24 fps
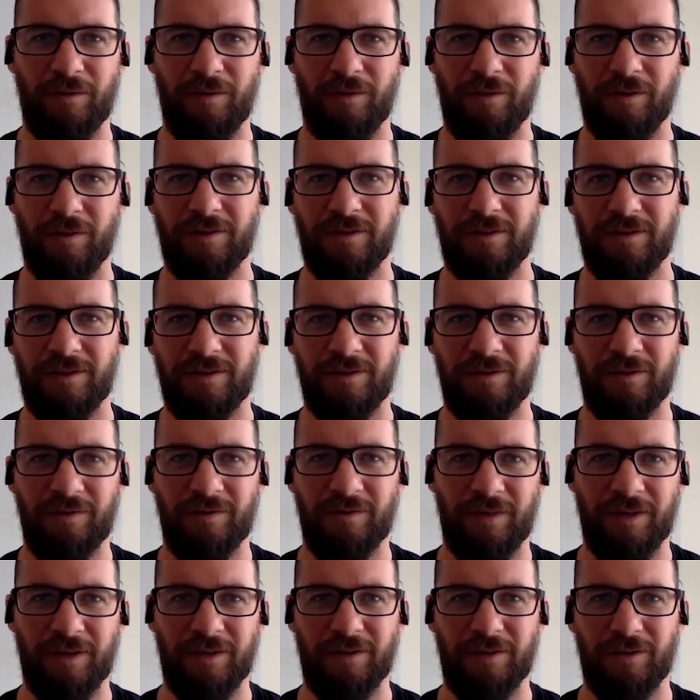you know, since sort of
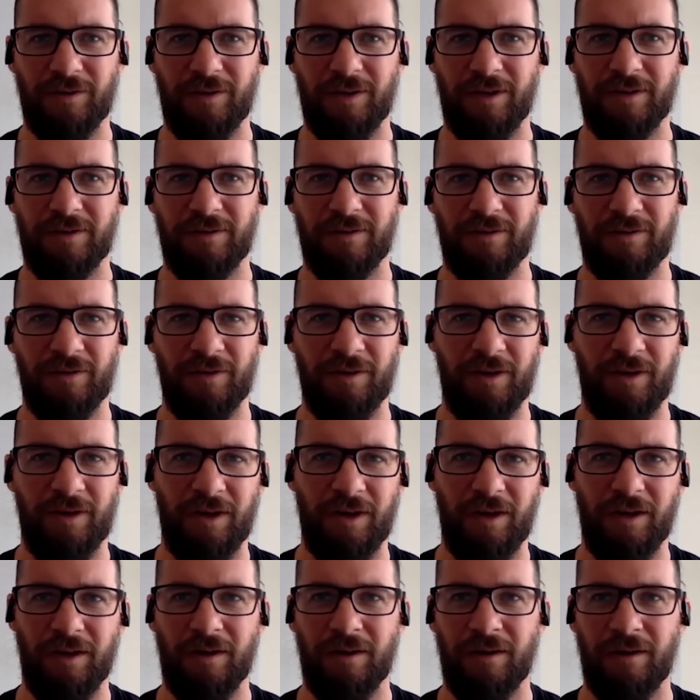that
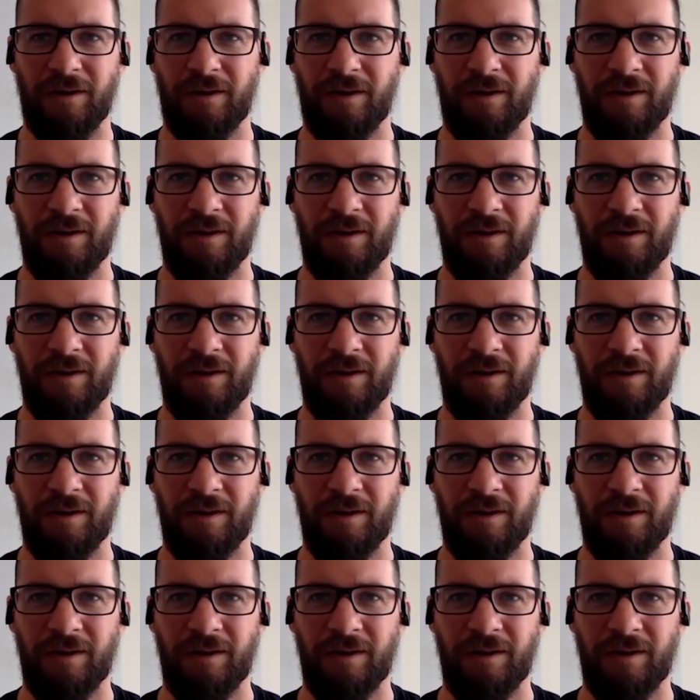2013,